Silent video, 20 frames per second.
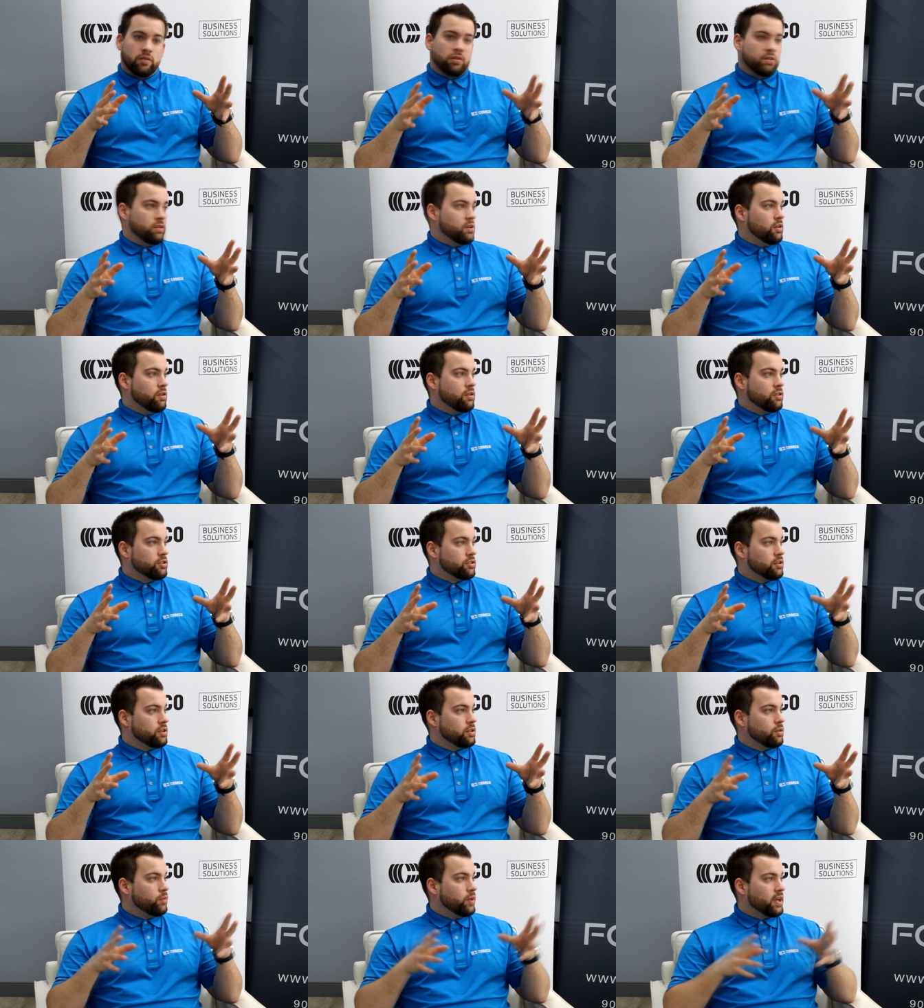you know during
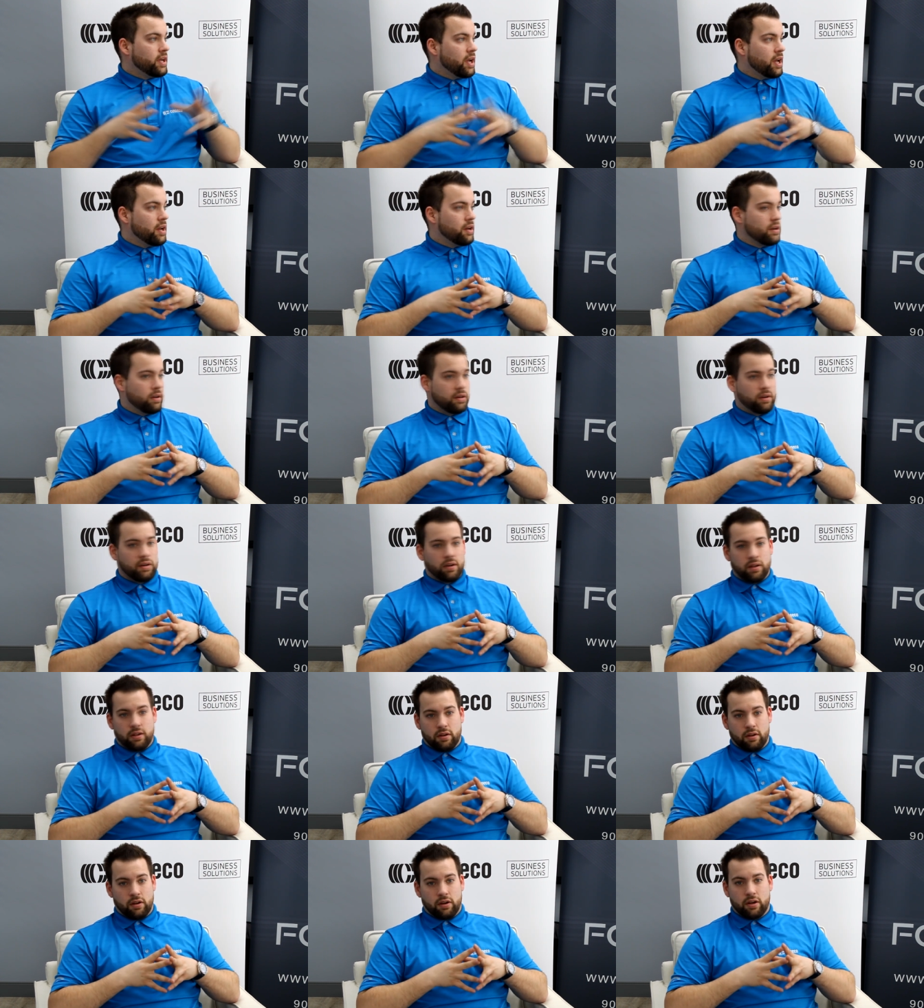the weekend,
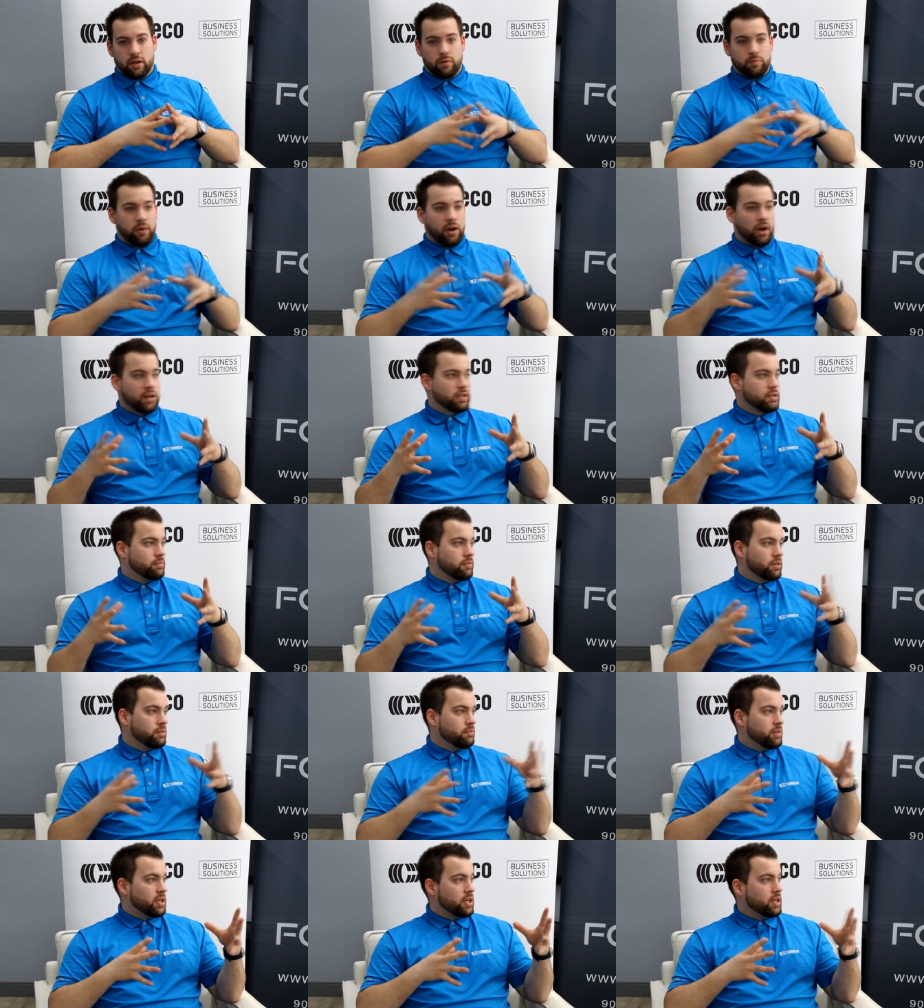there could possibly
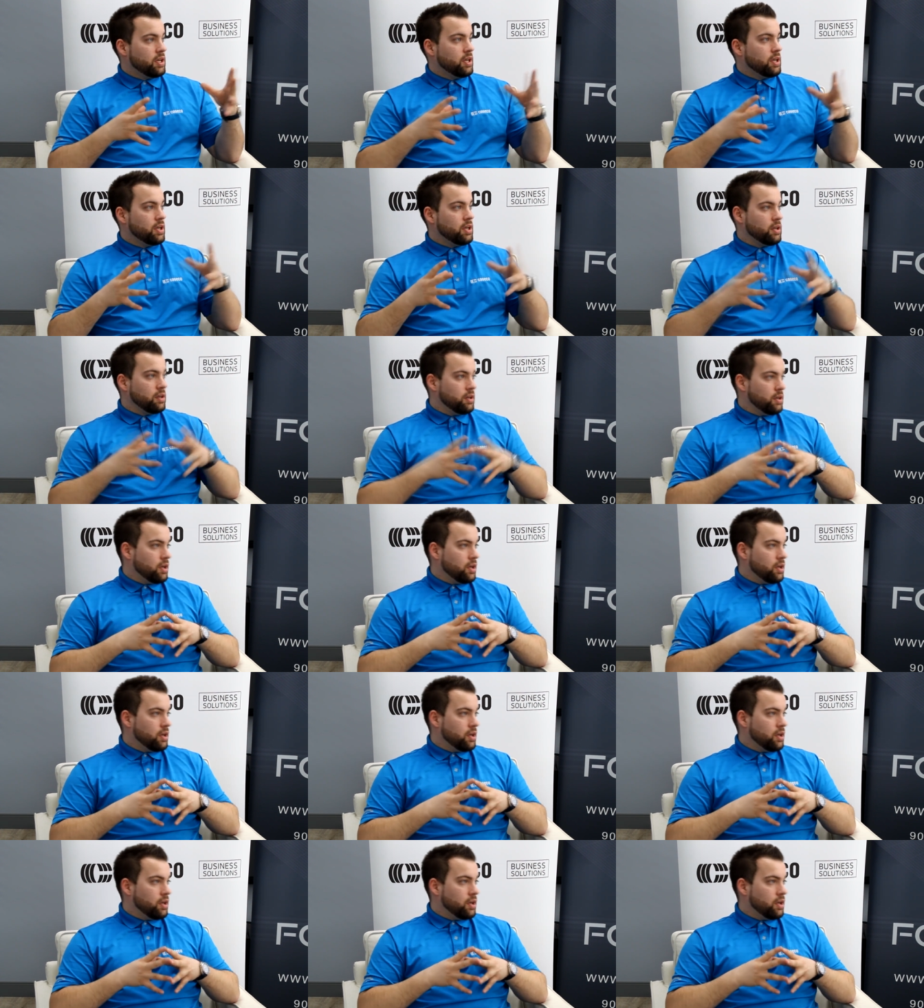be